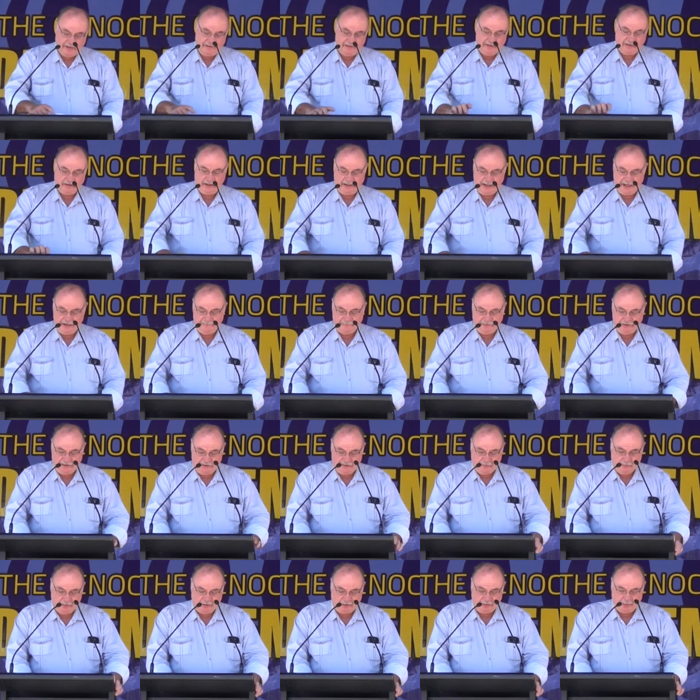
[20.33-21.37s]
that I have
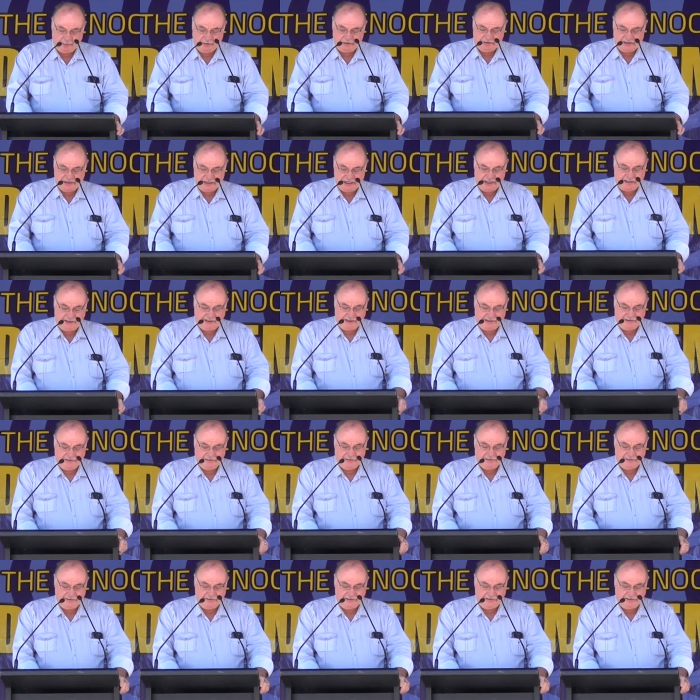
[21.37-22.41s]
here with me today.
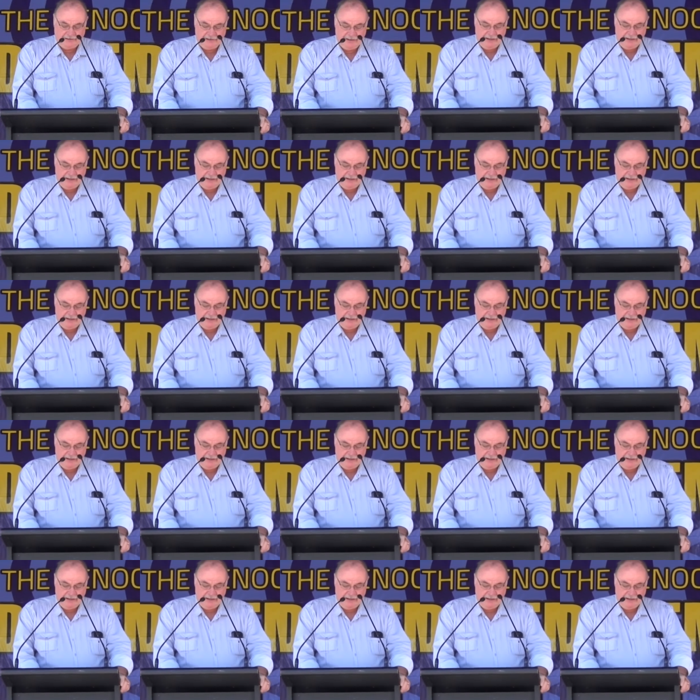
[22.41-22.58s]
And